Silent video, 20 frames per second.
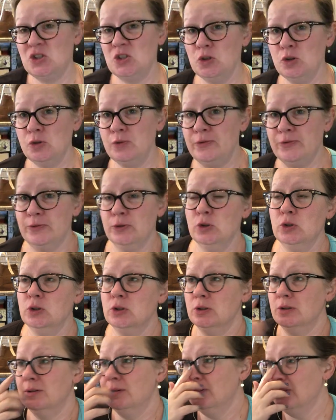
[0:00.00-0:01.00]
two
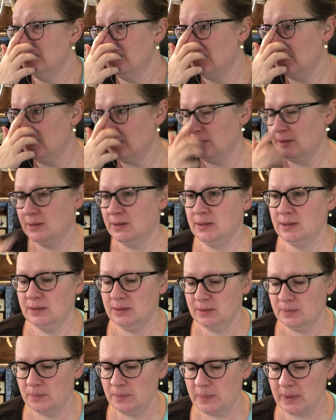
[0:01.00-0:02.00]
full
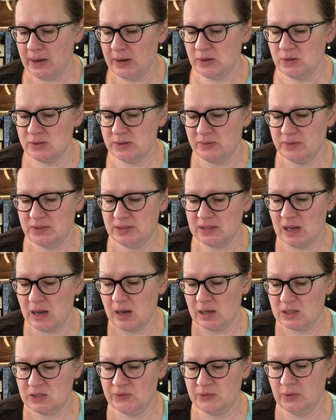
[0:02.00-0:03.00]
pairs of
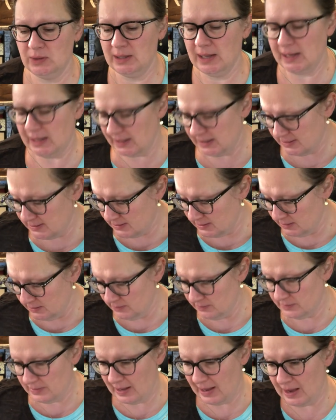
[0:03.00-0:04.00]
socks for ladies
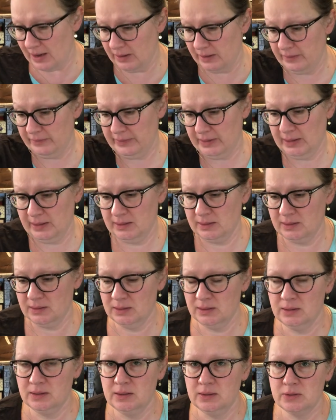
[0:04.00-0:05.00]
out of it.
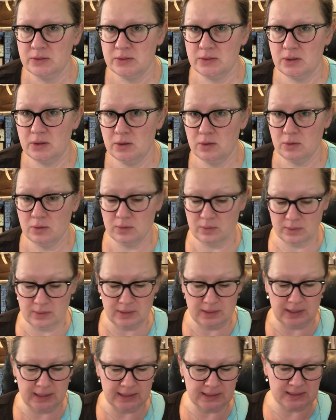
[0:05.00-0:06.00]
So
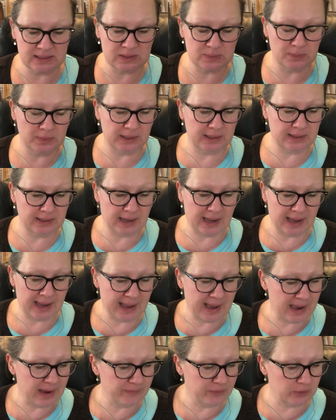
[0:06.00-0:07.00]
it's, it, I
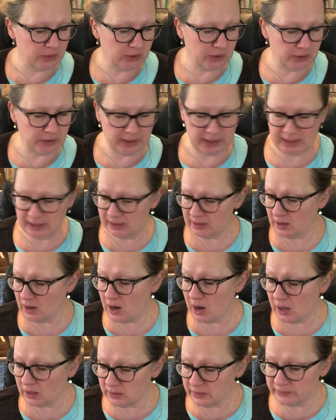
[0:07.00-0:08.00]
have her crank
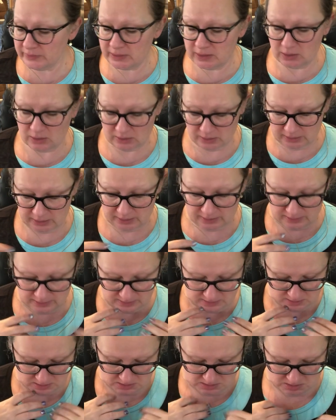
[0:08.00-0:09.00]
all of the yarn.
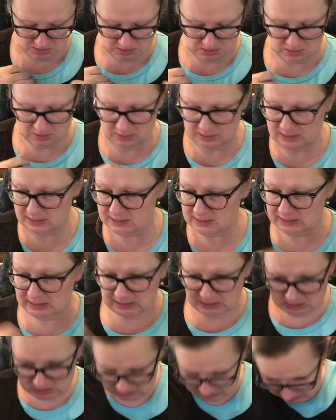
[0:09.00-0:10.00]
Oh, that's
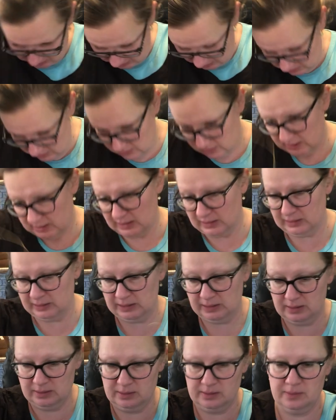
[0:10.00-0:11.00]
itchy,
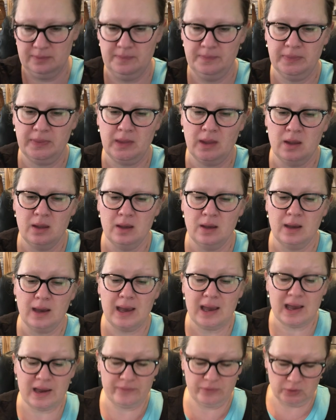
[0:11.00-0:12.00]
tickly.
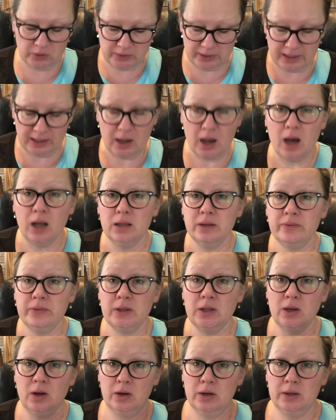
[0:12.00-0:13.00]
I have her crank all of
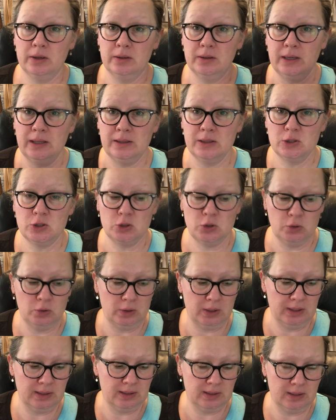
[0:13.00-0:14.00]
the yarn in the tube,
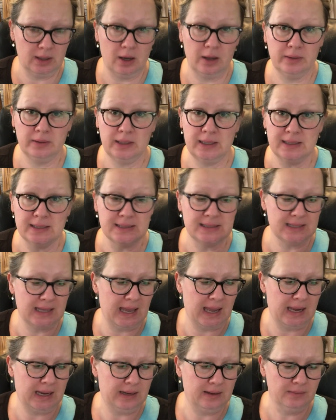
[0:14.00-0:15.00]
in the, on, in the
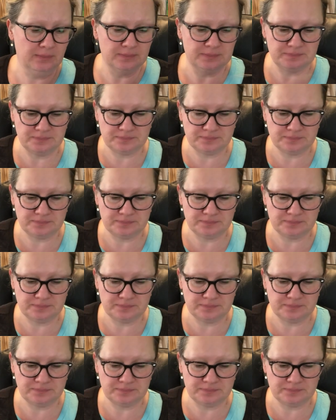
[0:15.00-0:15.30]
skein.